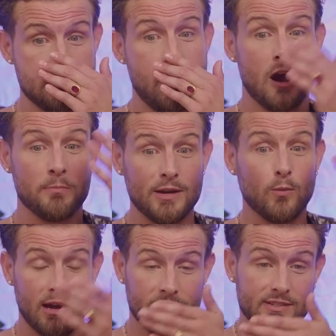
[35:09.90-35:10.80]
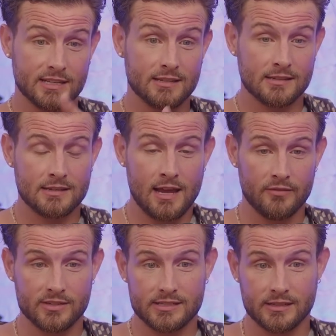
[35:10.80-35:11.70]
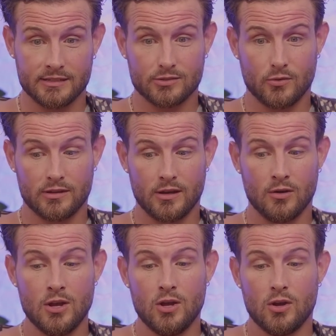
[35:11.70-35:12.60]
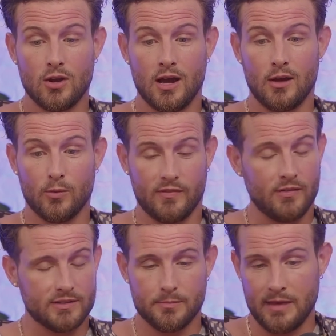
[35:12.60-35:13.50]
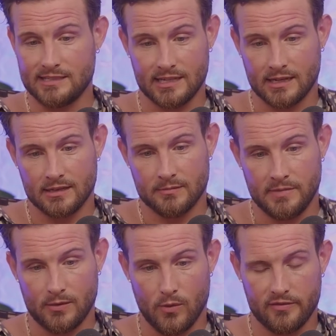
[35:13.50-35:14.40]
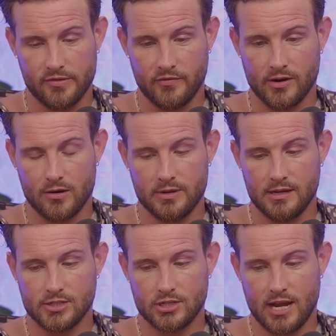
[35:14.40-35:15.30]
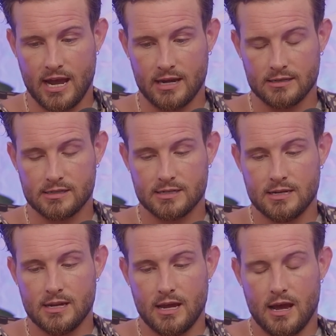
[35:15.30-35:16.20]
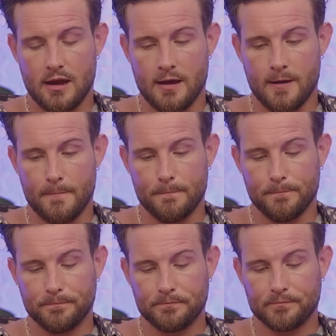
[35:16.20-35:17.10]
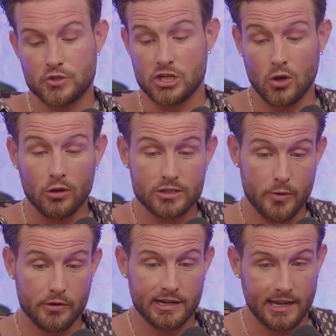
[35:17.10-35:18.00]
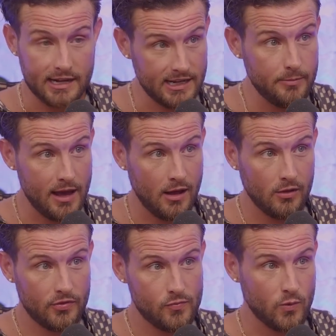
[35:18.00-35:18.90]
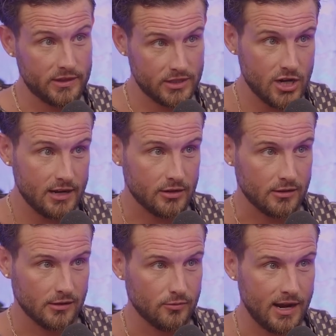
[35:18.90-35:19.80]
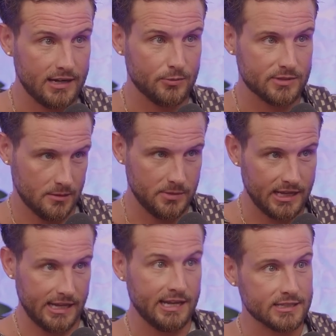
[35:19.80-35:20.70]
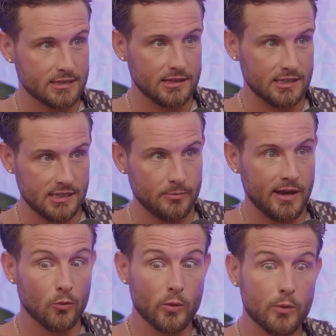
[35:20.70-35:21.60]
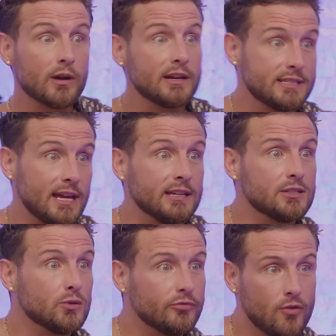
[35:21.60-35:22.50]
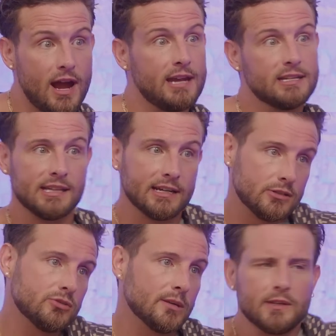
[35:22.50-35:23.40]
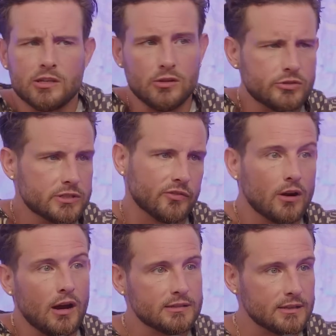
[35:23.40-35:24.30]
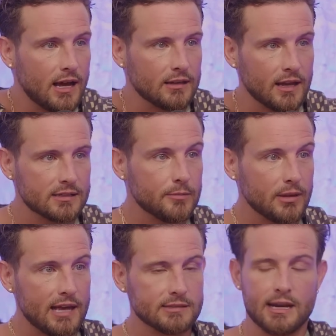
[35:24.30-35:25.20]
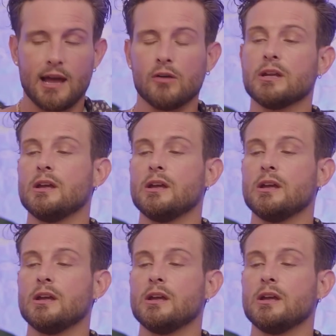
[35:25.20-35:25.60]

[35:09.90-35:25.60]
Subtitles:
Our midwife, it's kind of a silly story though. We found this amazing midwife in Vero Beach and, she told us we were going to get an email with the gender, right? And it was going to be like inside the email. And we were going to send it to a friend to like do something cute just for us, not like to blast it out.